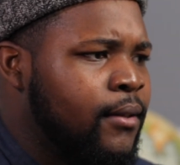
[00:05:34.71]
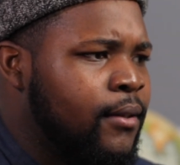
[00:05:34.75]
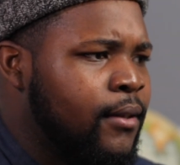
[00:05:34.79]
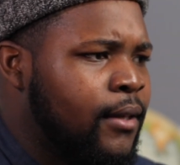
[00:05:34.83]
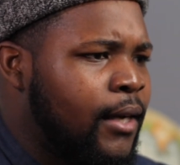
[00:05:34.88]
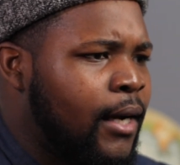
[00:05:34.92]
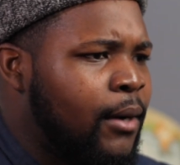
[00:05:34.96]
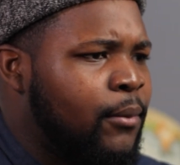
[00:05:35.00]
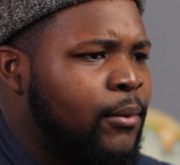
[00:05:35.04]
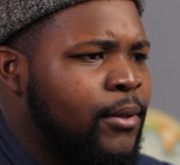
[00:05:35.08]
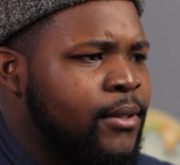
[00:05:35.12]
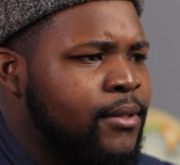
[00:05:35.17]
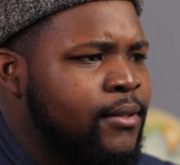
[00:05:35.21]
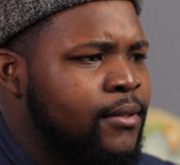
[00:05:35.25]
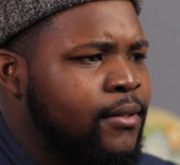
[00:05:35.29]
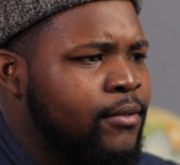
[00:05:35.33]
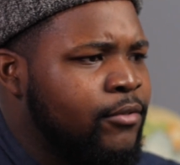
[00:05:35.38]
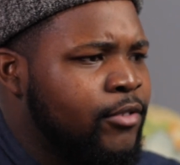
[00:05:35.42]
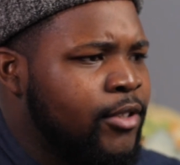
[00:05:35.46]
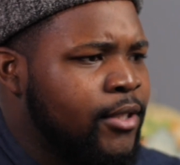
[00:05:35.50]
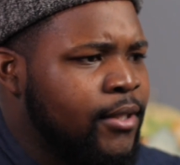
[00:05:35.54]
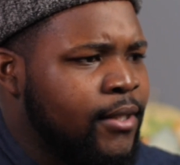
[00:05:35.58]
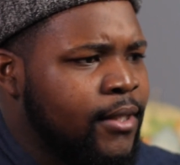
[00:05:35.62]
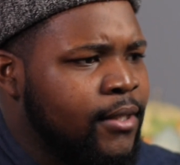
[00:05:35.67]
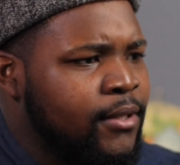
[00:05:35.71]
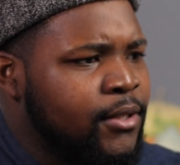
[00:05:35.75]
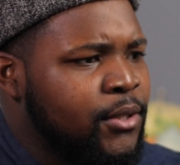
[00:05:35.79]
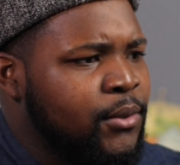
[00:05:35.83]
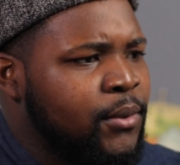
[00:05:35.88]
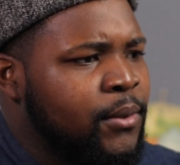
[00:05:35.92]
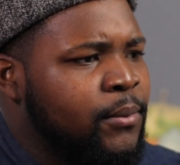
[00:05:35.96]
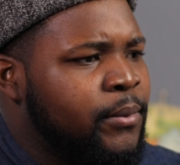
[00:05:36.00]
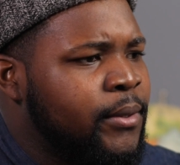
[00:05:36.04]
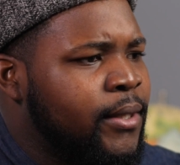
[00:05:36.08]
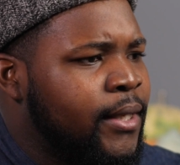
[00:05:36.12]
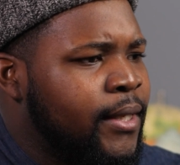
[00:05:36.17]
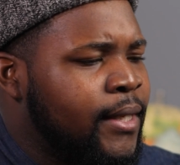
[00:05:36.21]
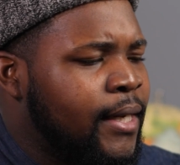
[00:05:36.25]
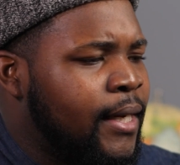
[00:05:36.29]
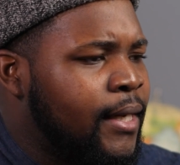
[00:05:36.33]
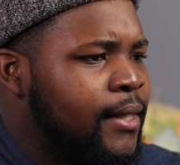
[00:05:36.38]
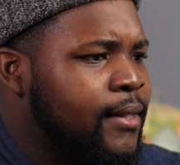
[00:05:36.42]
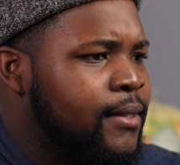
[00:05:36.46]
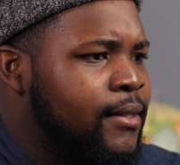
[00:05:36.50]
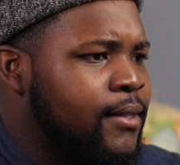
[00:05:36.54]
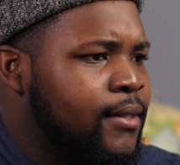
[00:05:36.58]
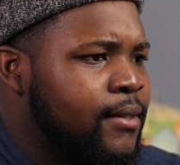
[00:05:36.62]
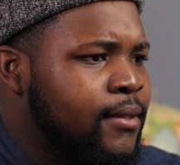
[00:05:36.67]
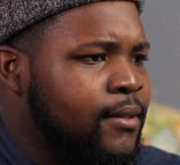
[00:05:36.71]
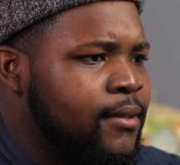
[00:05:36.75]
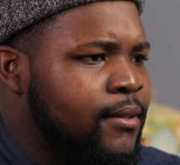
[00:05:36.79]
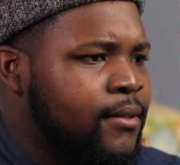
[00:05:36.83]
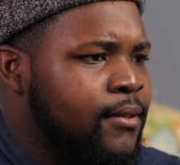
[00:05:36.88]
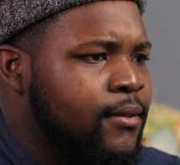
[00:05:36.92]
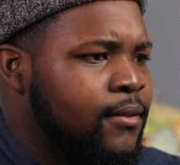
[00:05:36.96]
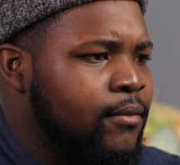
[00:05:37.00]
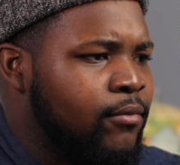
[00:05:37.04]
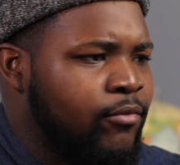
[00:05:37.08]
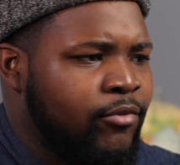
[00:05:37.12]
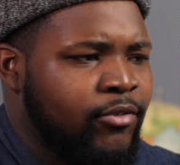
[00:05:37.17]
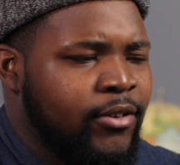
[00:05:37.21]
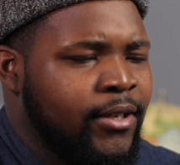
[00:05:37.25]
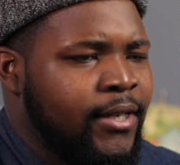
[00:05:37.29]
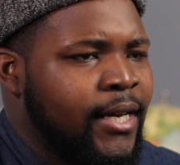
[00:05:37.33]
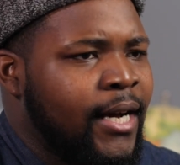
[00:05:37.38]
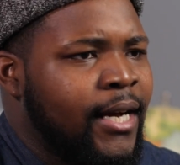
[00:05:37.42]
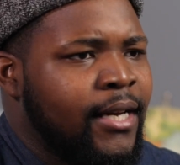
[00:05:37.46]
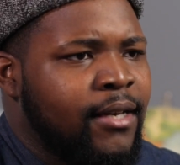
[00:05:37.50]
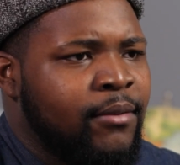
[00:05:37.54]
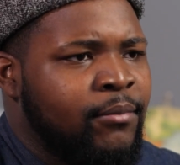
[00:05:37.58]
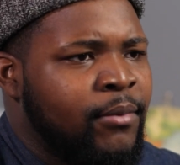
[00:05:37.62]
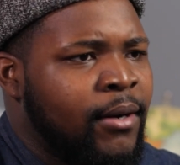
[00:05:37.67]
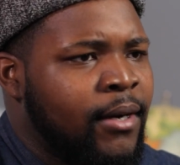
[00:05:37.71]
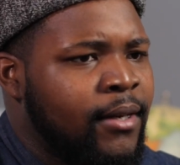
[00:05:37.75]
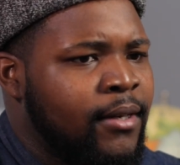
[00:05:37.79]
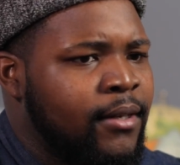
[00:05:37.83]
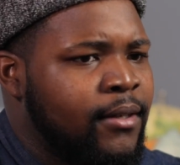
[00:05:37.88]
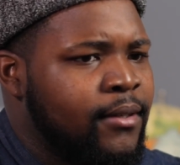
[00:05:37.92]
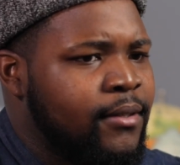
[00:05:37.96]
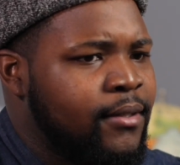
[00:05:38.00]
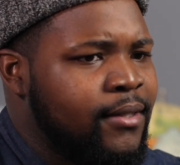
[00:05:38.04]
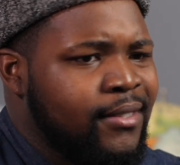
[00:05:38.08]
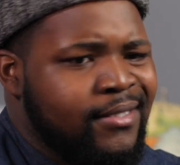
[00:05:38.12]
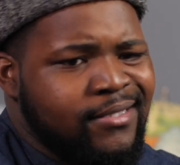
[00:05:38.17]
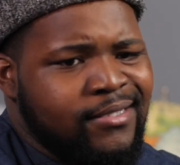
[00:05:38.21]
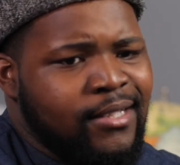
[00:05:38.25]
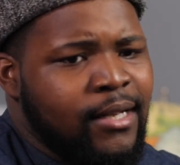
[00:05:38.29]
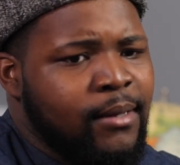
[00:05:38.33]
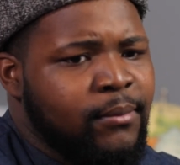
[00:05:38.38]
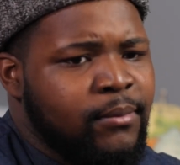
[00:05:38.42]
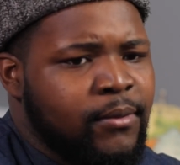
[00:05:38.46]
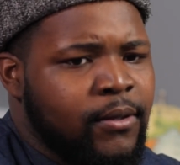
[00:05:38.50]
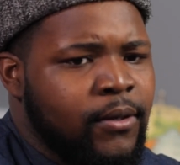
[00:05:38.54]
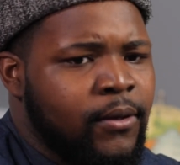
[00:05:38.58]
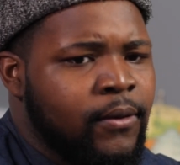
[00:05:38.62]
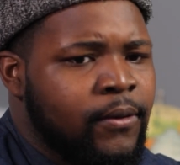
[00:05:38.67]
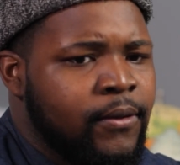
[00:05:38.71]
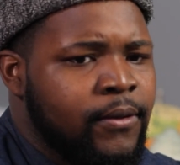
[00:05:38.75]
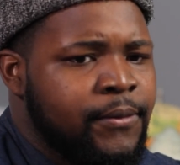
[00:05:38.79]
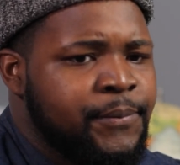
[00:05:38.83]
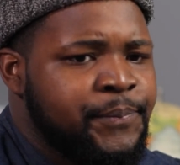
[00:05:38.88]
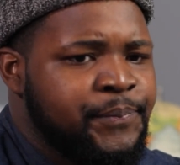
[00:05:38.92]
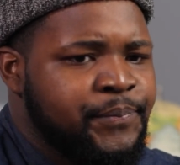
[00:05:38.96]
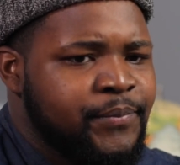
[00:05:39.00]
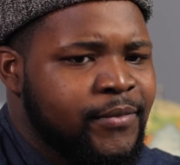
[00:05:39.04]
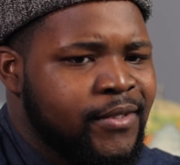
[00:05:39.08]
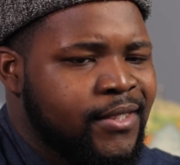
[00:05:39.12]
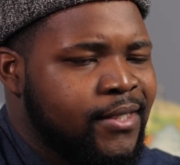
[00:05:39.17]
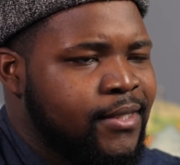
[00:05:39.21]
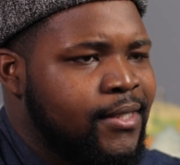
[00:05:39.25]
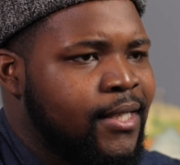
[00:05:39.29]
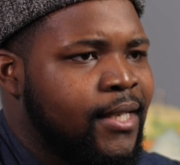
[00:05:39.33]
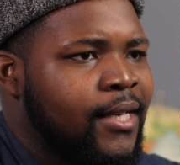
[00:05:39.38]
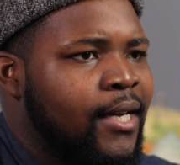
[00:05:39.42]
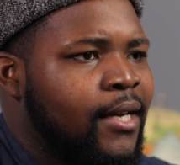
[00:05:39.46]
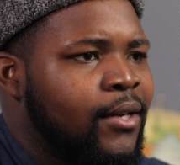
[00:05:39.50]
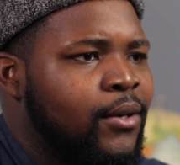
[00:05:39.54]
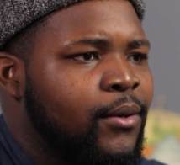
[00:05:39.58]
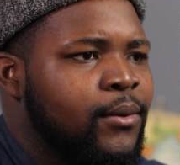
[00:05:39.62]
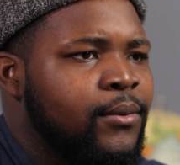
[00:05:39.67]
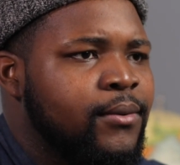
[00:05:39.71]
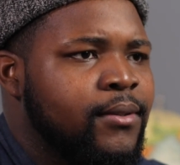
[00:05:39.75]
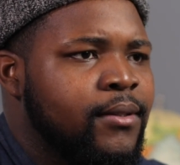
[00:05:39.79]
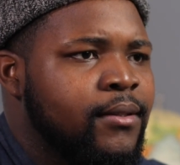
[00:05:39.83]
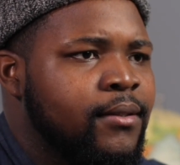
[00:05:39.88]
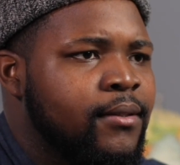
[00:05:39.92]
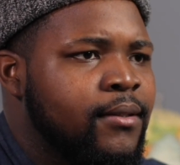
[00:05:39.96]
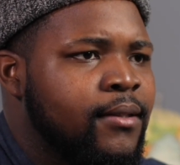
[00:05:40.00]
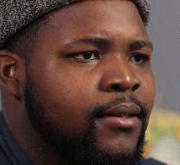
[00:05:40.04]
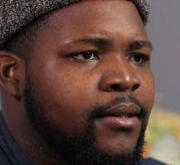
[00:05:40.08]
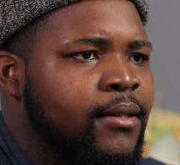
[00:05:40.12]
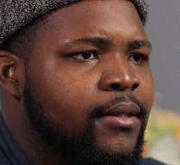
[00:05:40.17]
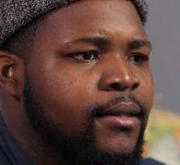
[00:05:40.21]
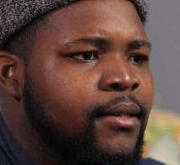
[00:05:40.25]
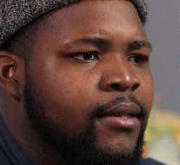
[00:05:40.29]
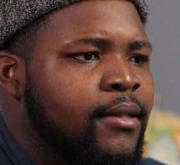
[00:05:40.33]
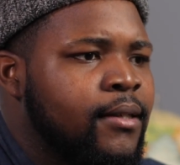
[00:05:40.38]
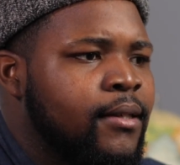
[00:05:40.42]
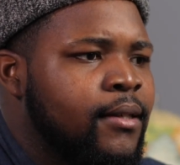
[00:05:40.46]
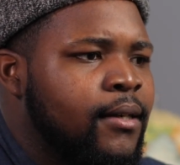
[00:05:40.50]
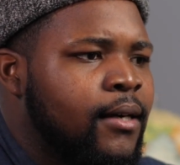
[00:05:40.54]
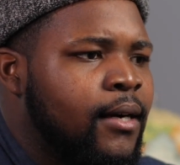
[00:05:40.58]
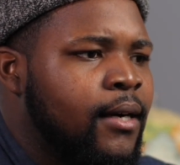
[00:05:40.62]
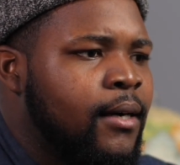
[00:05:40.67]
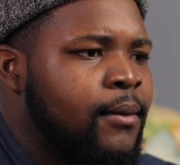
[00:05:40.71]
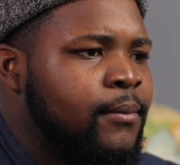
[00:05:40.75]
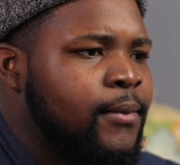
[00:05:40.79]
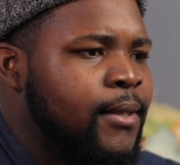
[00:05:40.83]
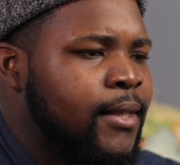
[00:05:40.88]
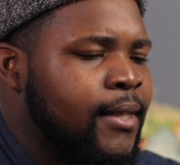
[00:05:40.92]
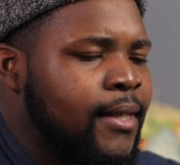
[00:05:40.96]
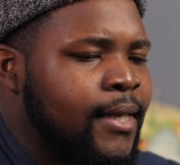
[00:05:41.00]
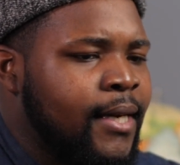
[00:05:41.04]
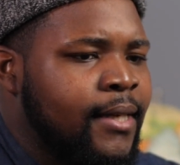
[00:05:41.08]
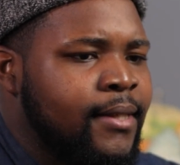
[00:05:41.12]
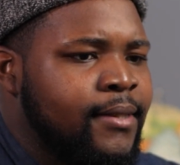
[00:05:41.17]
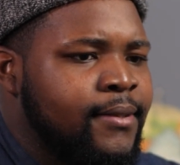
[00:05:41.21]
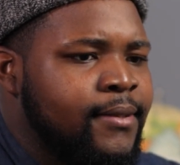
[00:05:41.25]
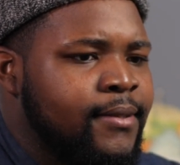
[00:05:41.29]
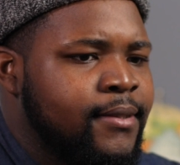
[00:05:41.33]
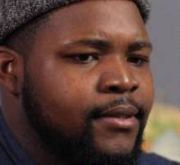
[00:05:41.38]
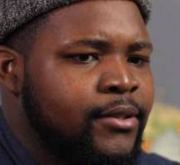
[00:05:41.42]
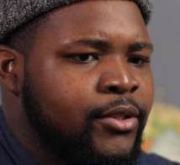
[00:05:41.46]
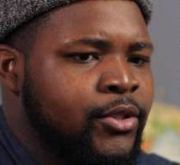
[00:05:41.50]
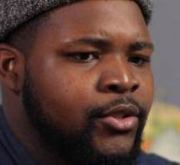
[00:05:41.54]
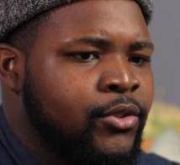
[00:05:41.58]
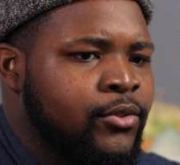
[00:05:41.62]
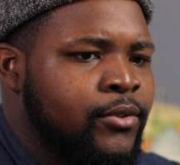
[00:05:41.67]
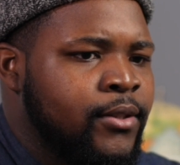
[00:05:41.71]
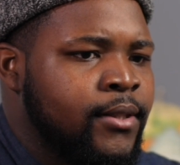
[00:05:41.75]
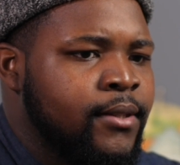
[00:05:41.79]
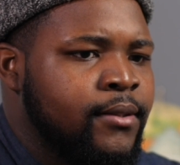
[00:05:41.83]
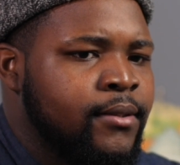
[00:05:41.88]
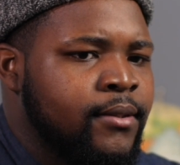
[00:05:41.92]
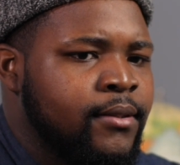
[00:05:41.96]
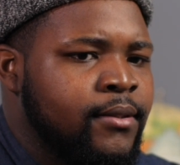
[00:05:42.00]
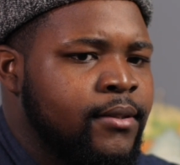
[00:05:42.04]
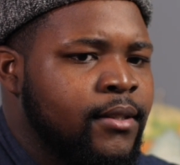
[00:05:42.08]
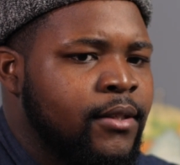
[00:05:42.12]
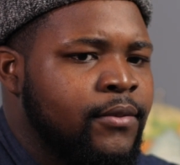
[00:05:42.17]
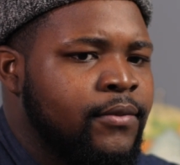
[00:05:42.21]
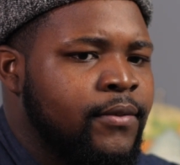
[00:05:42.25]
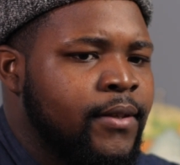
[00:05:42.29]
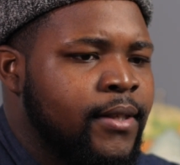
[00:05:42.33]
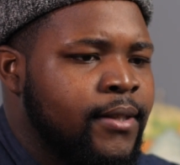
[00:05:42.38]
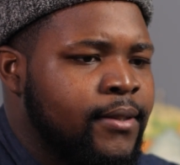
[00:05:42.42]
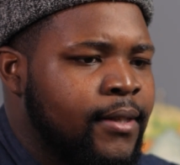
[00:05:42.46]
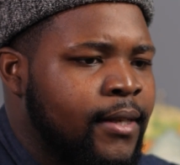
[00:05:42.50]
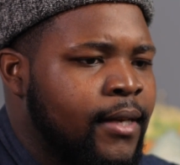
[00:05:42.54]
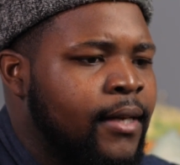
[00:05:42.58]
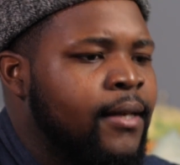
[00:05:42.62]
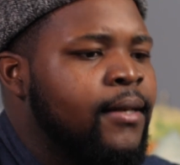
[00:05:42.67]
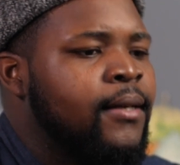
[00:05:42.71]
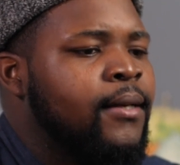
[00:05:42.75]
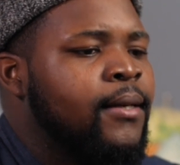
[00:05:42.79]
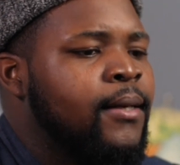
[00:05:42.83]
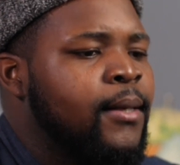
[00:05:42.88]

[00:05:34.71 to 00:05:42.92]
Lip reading: I wasn't really into it, but like I just forgot about it. I stopped going because I got older, and I got into the streets and stuff like that.